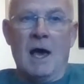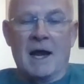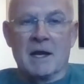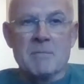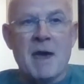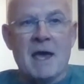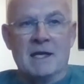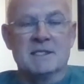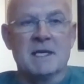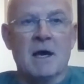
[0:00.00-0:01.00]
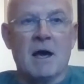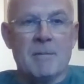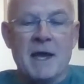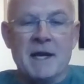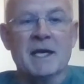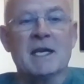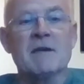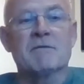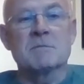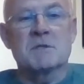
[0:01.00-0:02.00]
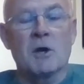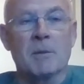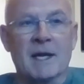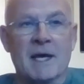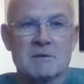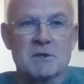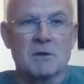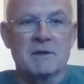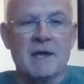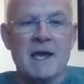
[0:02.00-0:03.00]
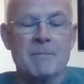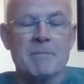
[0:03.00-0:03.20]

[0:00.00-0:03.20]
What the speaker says: I met Nikki from Sobell House on the day,